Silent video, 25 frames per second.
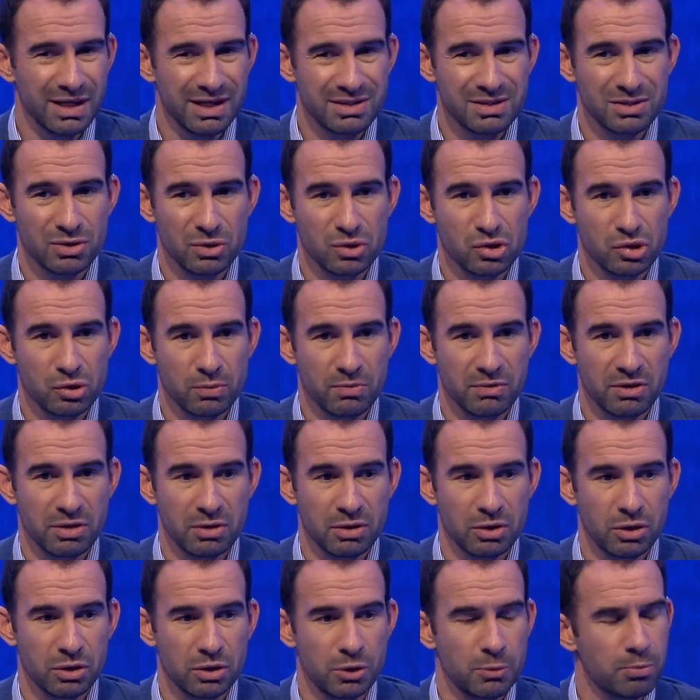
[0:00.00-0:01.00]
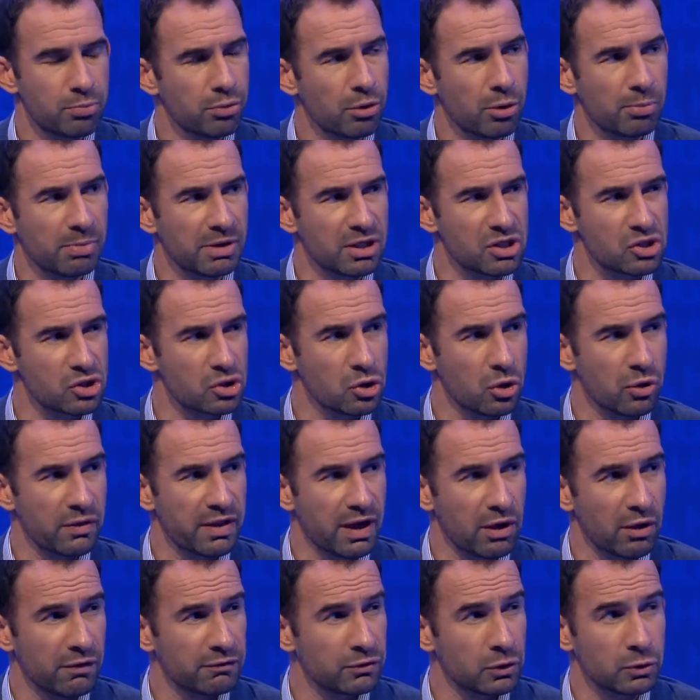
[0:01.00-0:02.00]
that's not something that you probably saw
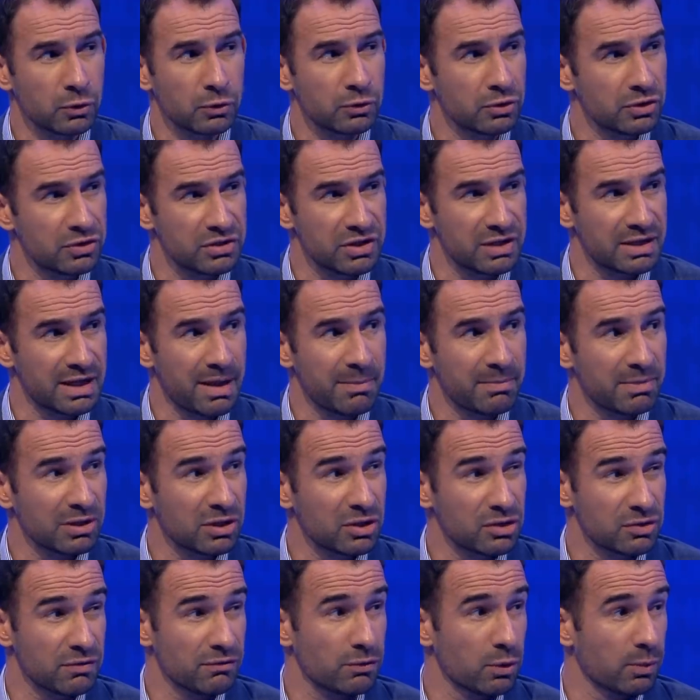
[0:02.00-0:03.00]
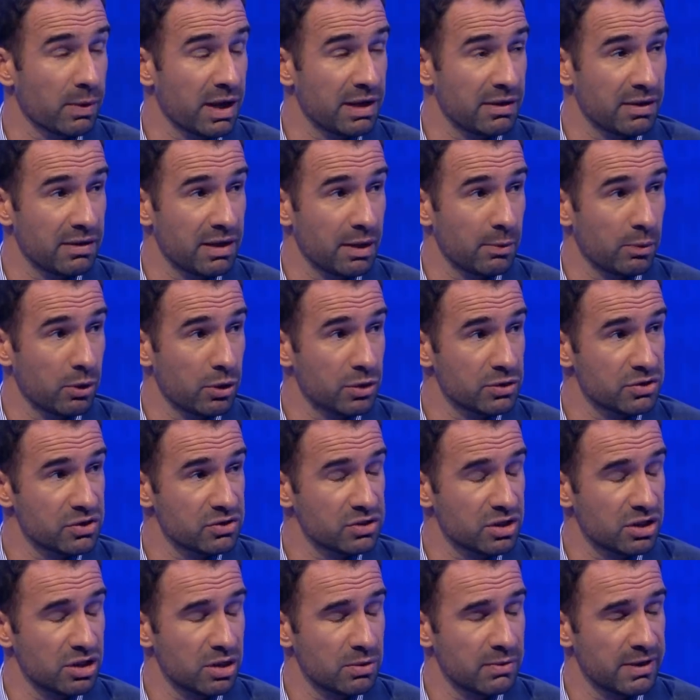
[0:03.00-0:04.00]
that often under Zidane because of the way that they worked
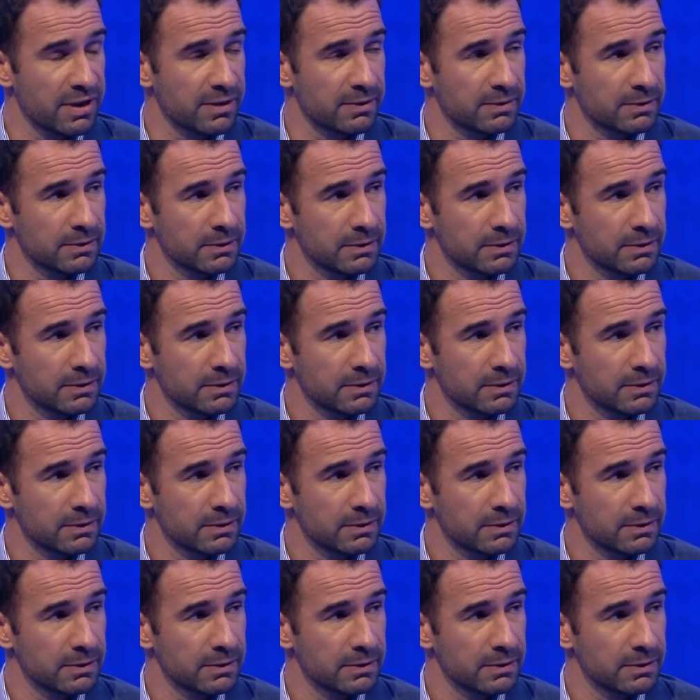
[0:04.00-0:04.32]
as a unit.